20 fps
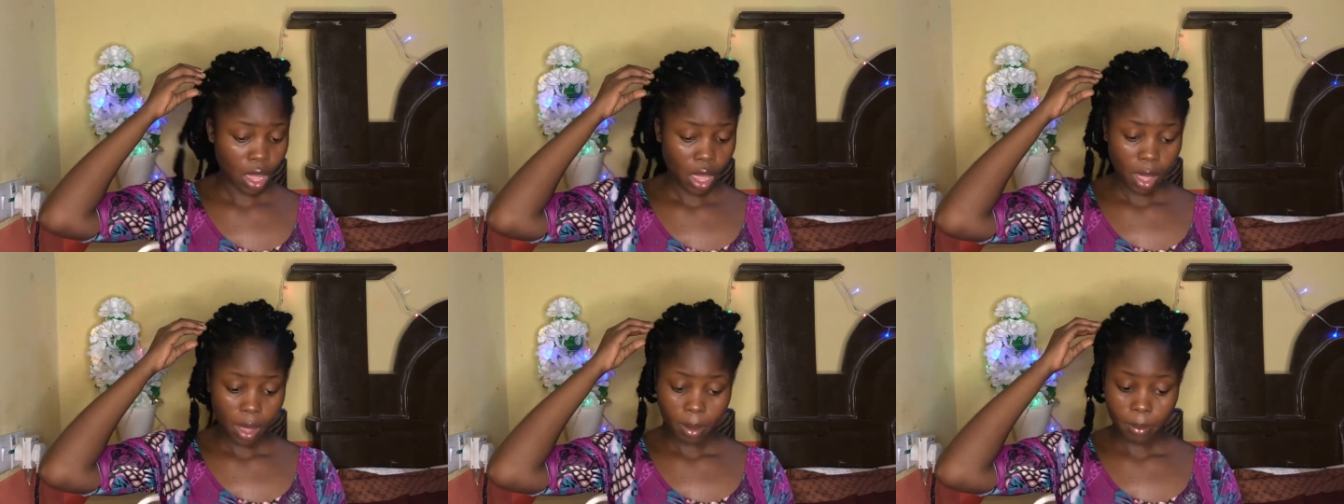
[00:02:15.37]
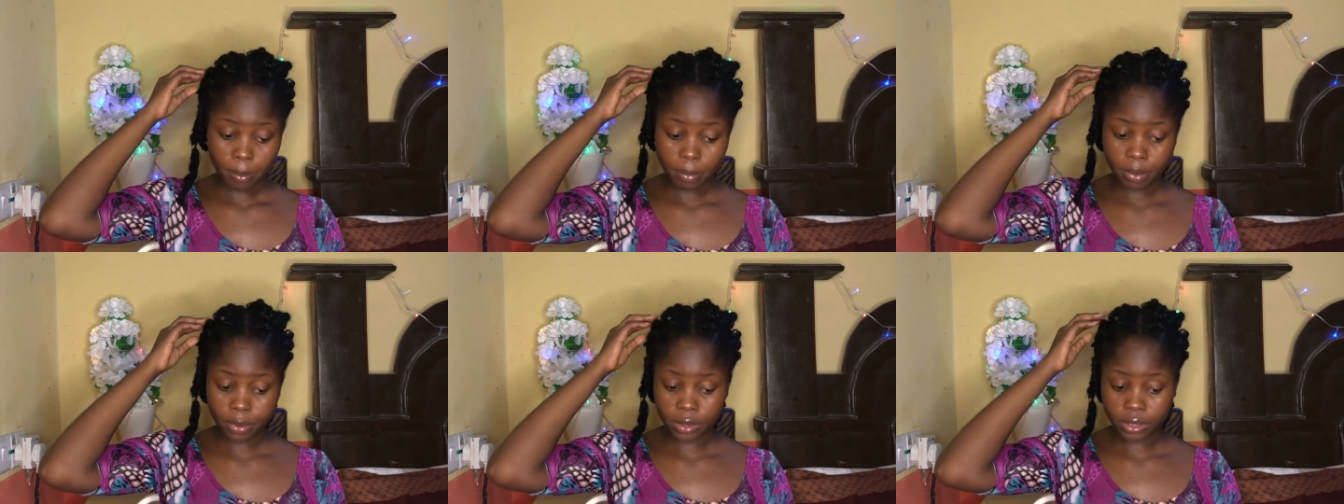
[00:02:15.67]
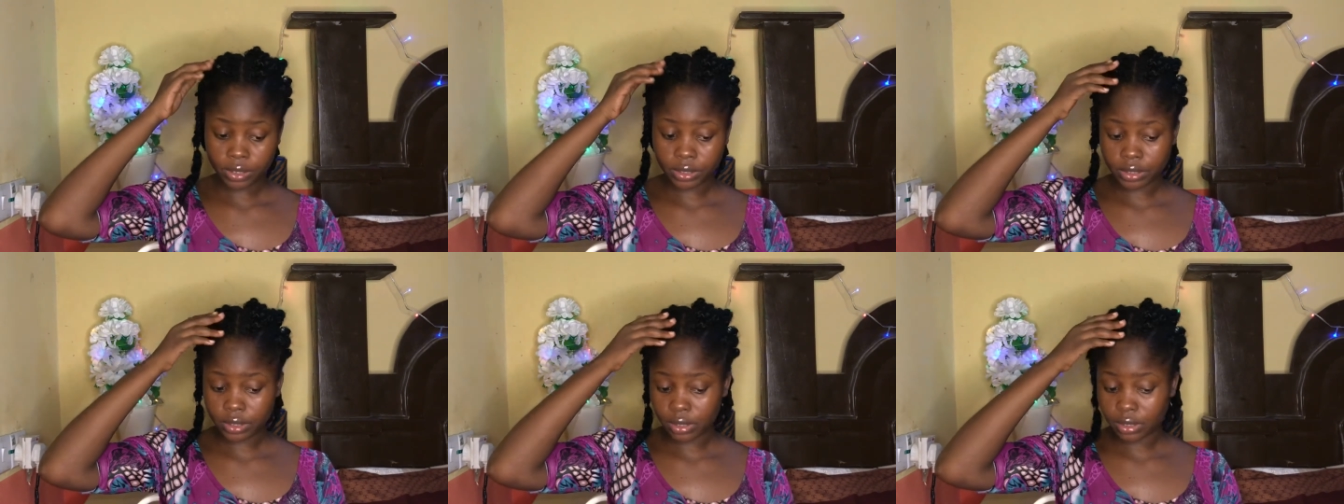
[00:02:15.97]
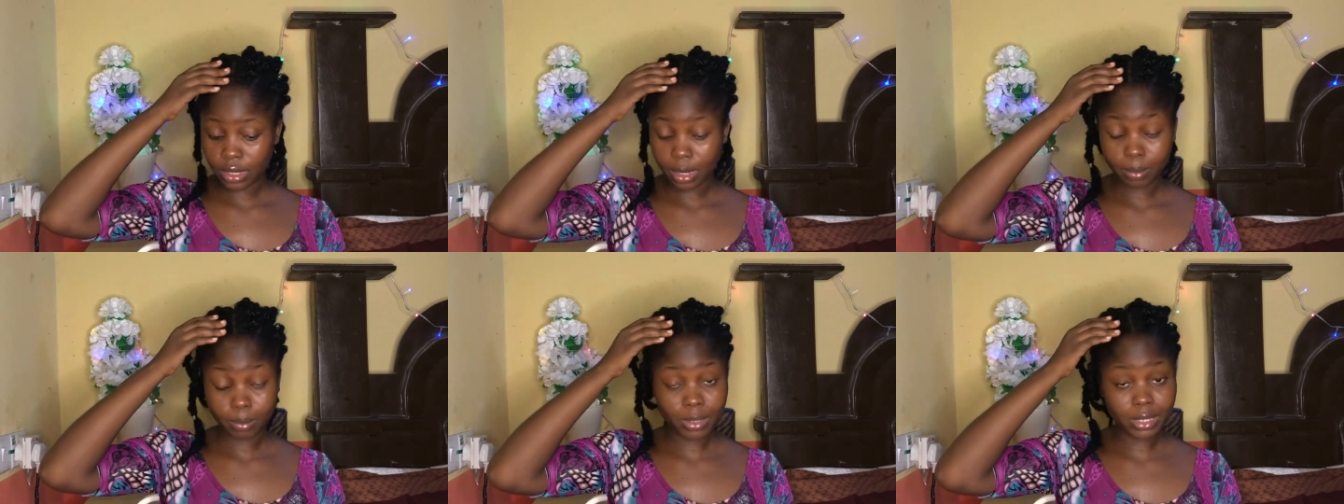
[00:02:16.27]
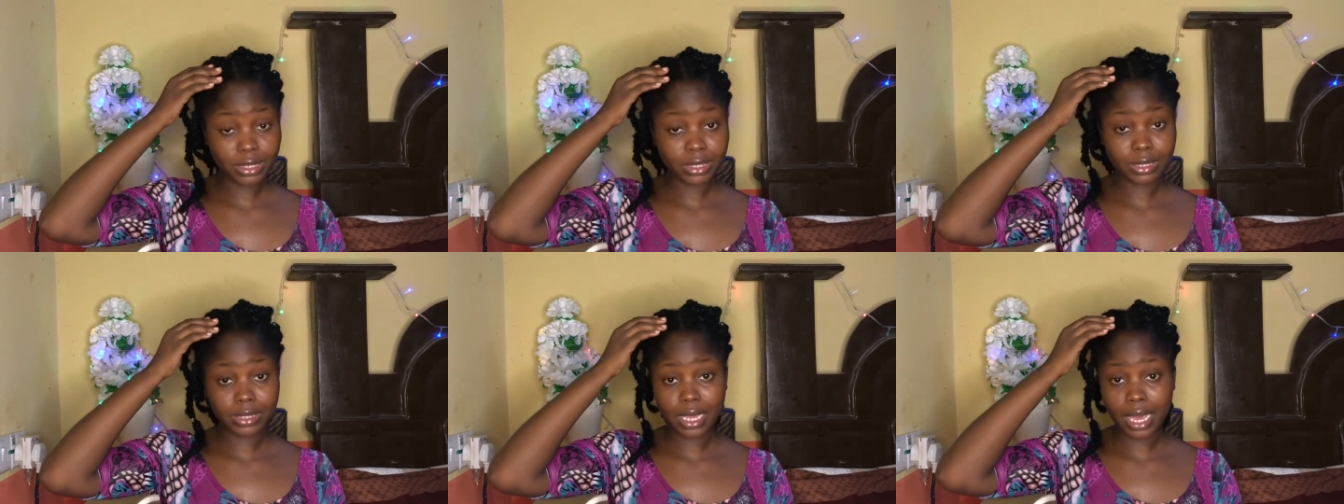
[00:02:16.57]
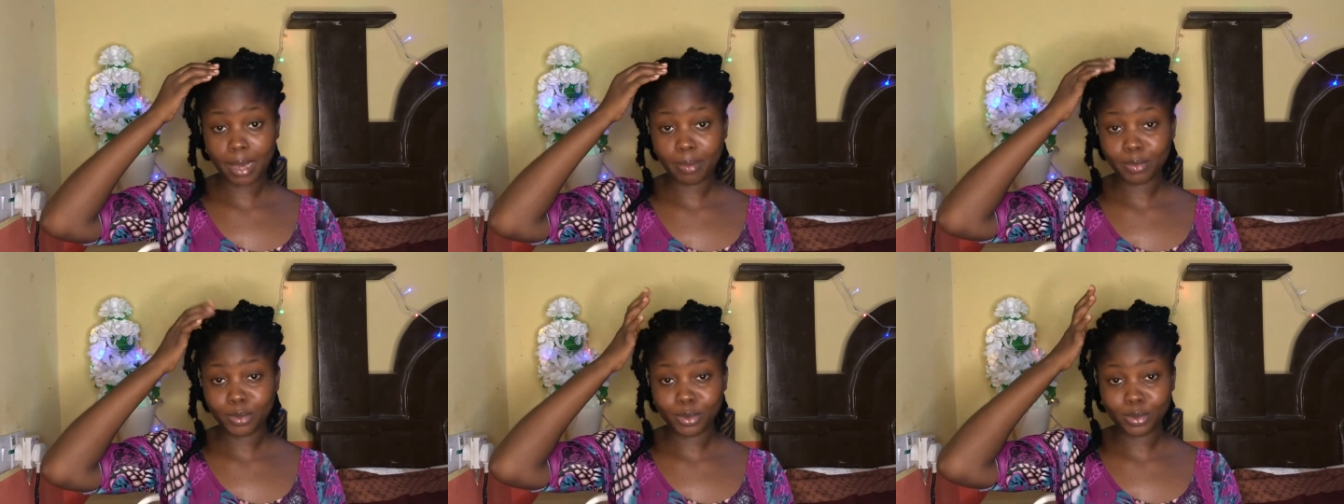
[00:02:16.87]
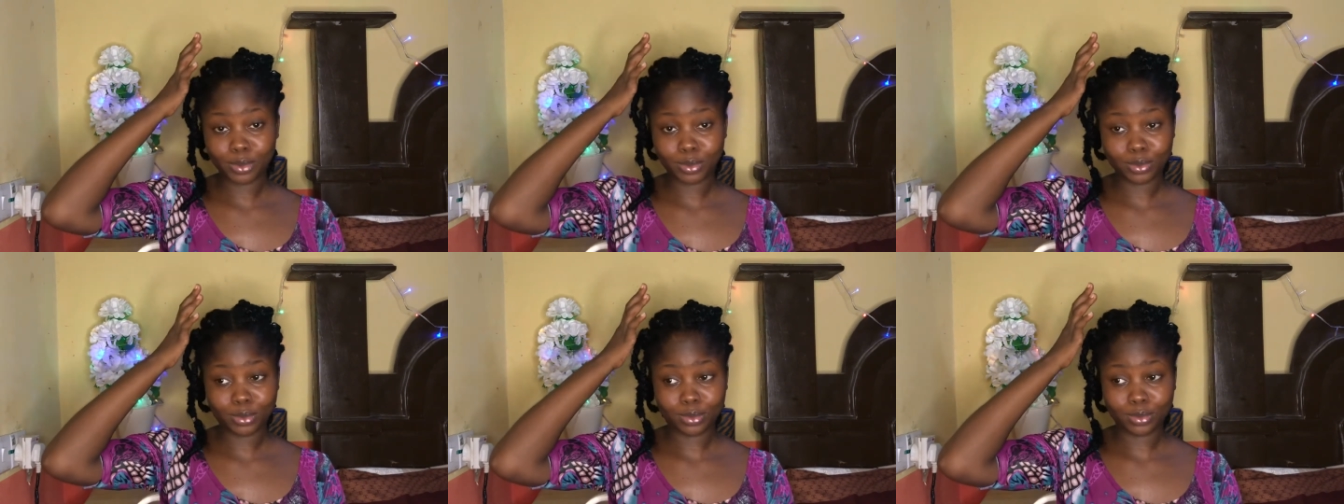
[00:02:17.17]
but I'm not the type
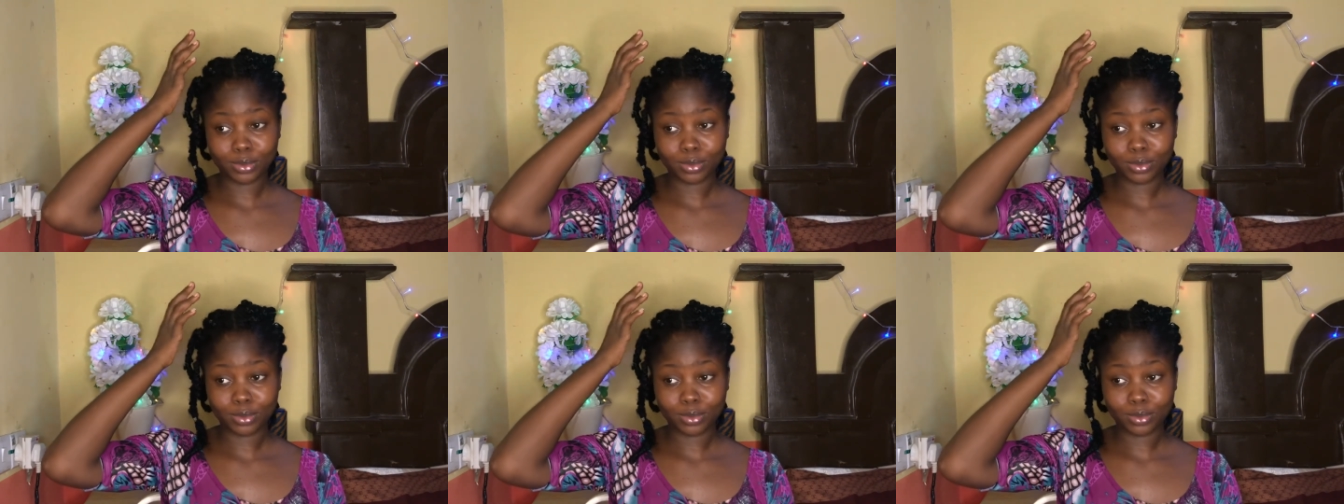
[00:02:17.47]
to